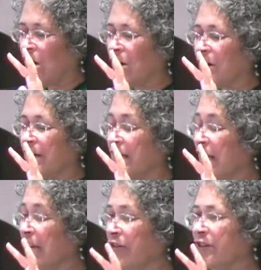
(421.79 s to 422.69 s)
are
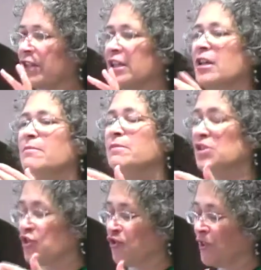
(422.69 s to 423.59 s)
inherently
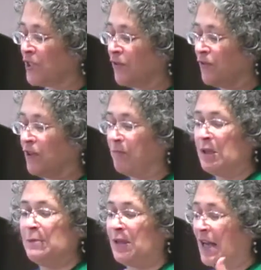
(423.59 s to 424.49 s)
mistrustful of
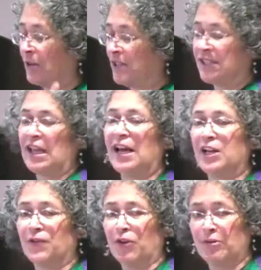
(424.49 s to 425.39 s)
people
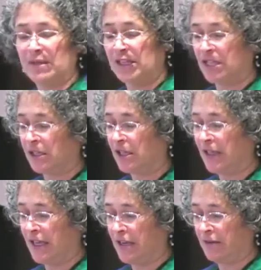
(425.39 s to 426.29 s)
outside of our immediate
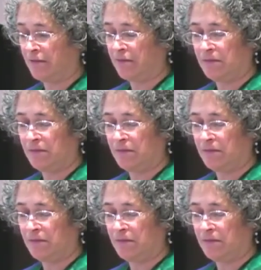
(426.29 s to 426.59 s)
clan.